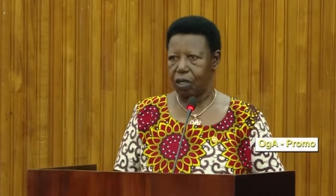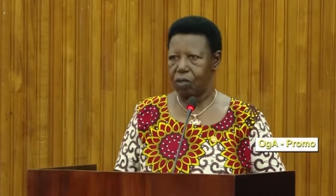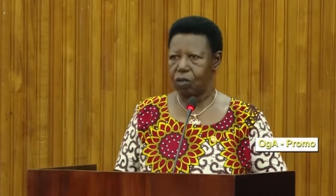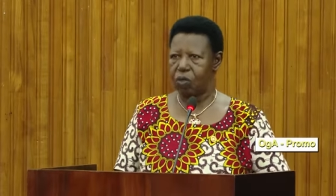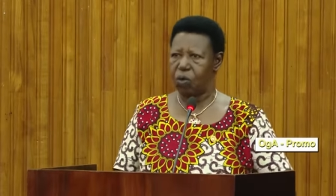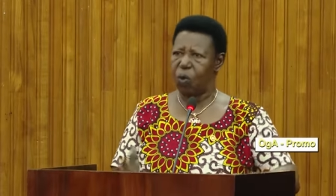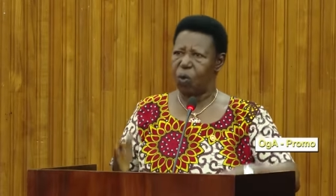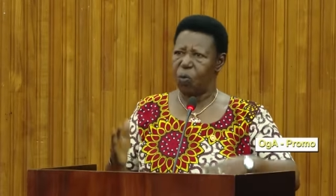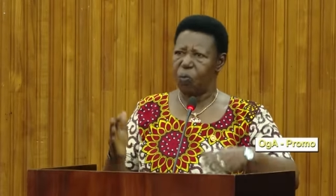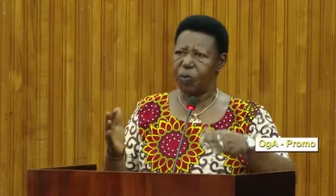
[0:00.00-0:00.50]

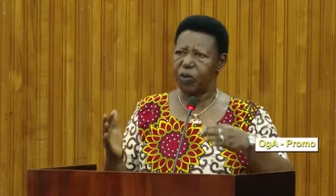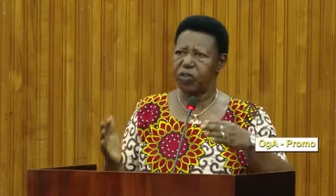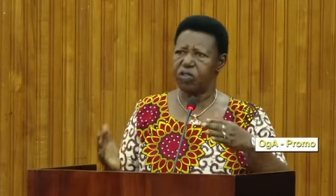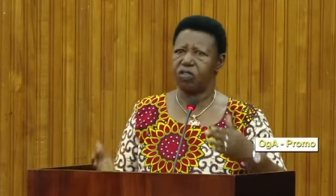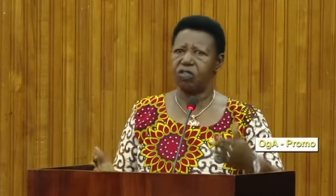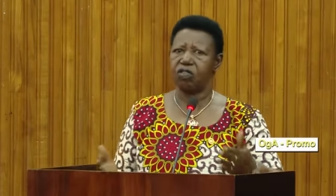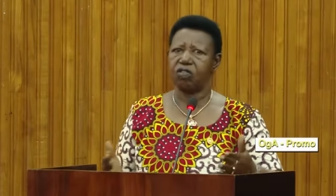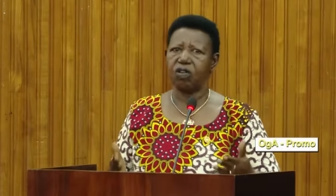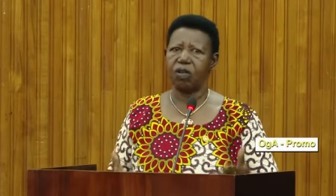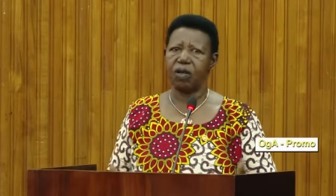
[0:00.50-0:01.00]
So
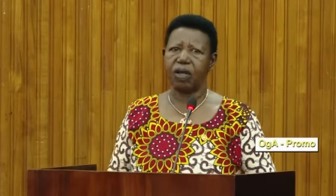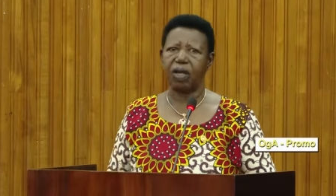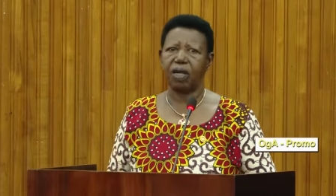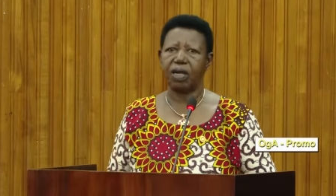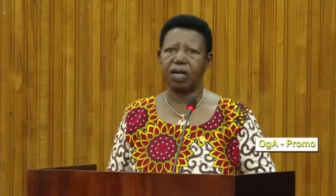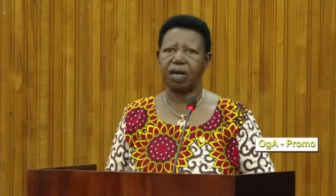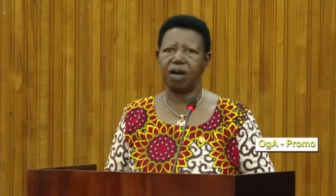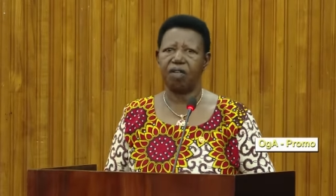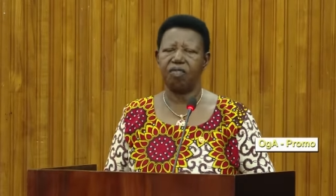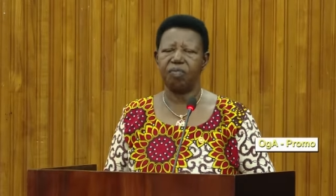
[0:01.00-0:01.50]
opposition
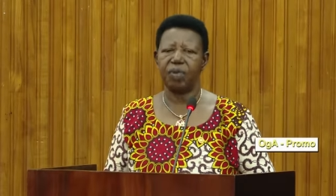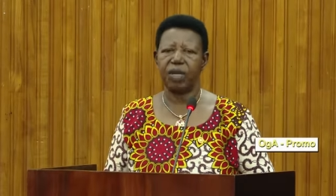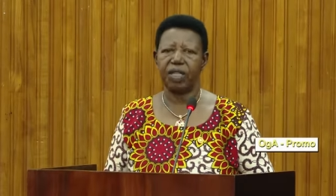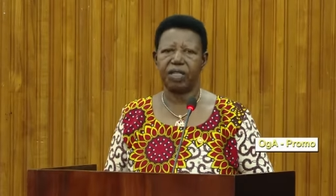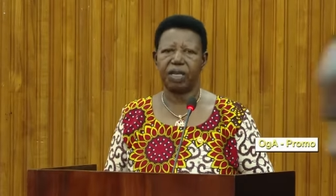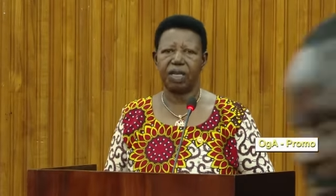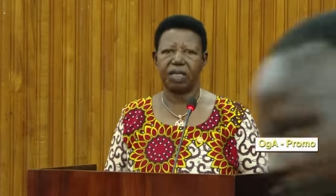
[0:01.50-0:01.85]
and government